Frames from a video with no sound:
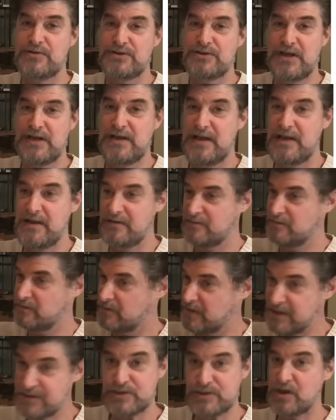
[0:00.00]
Sidney,
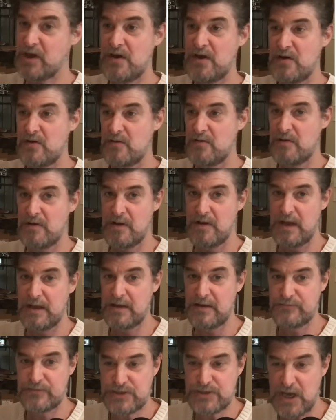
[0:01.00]
let's go. I'd
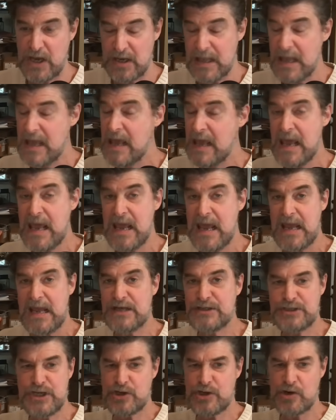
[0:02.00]
love to talk.
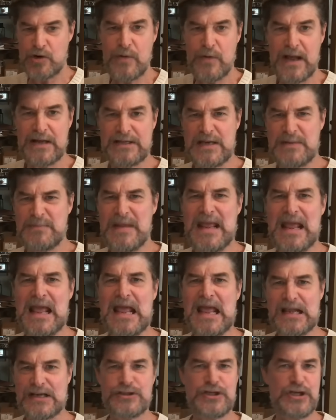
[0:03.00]
And she corrected me,
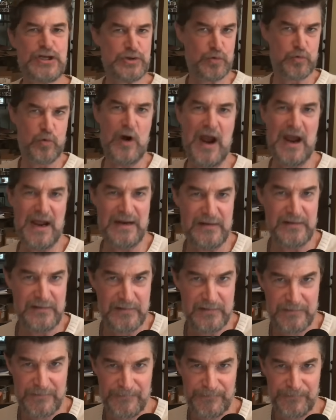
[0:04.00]
and she's
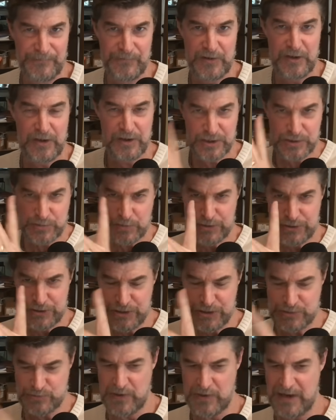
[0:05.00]
right. Here's what
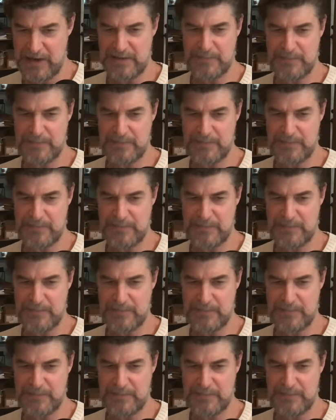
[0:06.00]
she's right